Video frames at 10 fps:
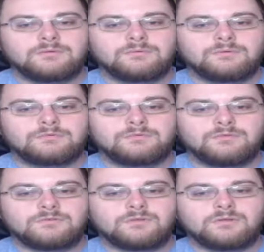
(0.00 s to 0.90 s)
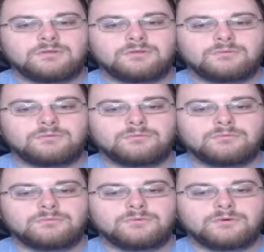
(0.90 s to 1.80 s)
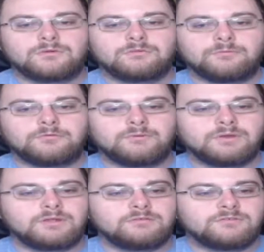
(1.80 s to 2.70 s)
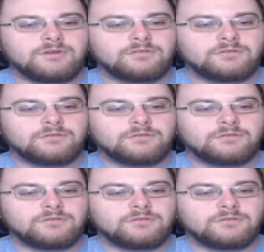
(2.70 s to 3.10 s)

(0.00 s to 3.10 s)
With just the little words between each other,